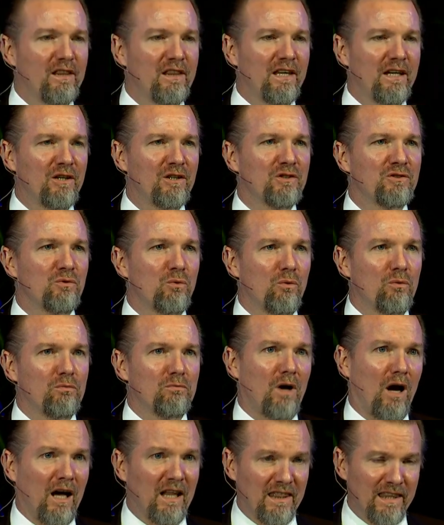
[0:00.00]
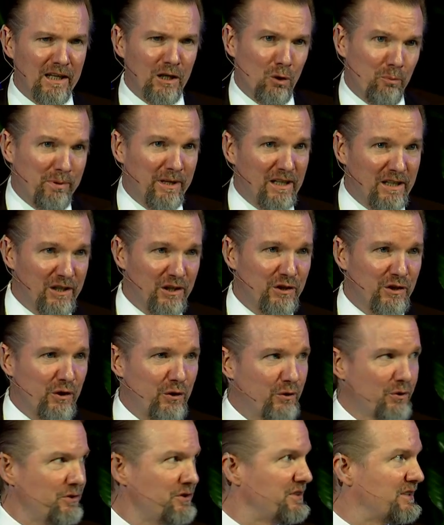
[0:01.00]
there's a little bit of good
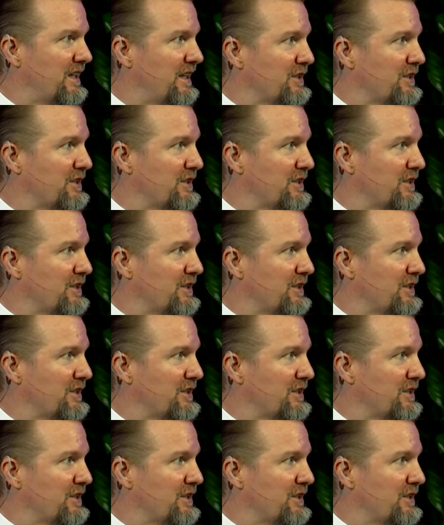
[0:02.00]
news